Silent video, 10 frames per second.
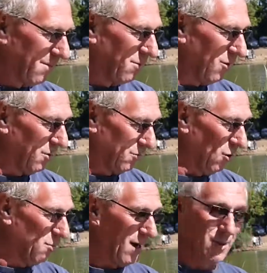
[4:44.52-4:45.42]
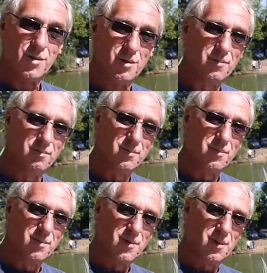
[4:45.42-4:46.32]
not much
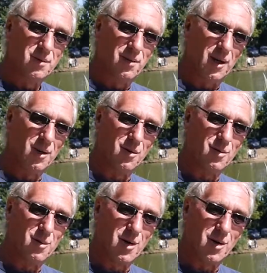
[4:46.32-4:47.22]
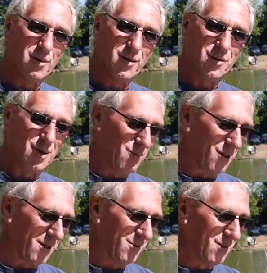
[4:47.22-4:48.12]
thicker than what my quiver tip
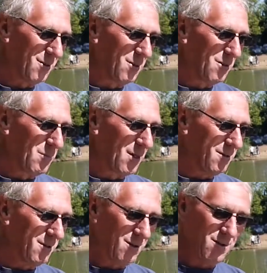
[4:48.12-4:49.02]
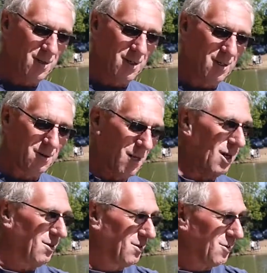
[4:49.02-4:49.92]
rod is. But you can see,
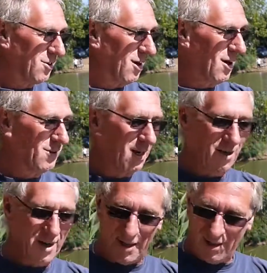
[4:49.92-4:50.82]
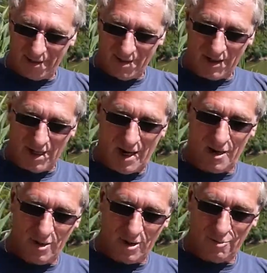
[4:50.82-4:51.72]
the size, how light it is. Again,
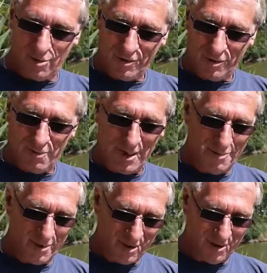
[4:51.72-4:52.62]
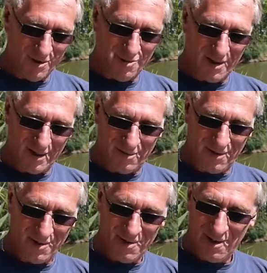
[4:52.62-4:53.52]
a lot of rods that people use when they
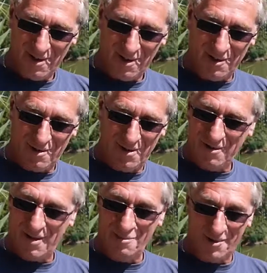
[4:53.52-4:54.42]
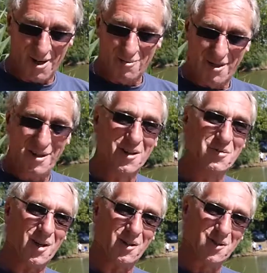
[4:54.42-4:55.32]
fish is sometimes nearly as
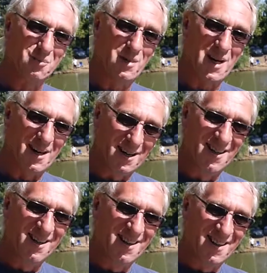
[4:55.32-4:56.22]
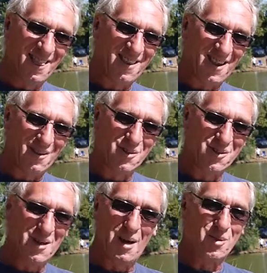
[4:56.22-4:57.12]
thick as this butt, which
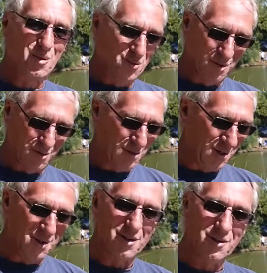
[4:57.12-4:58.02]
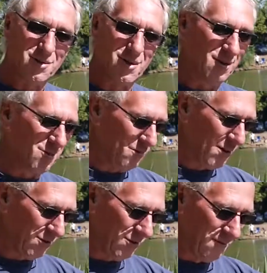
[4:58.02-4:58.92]
is absolutely ridiculous,
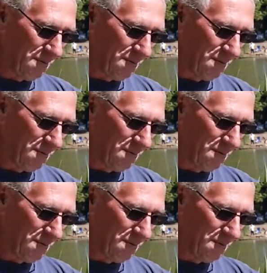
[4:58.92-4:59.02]
because